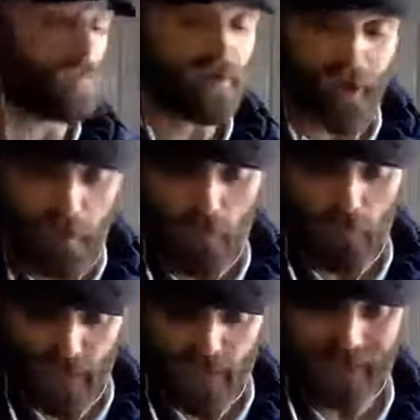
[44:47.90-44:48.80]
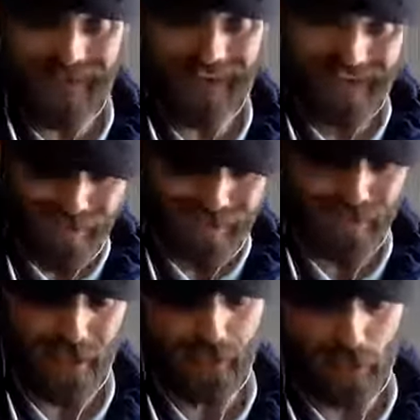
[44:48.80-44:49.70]
without reason
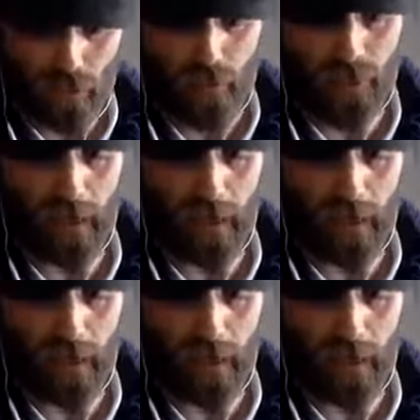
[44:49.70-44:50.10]
is incurring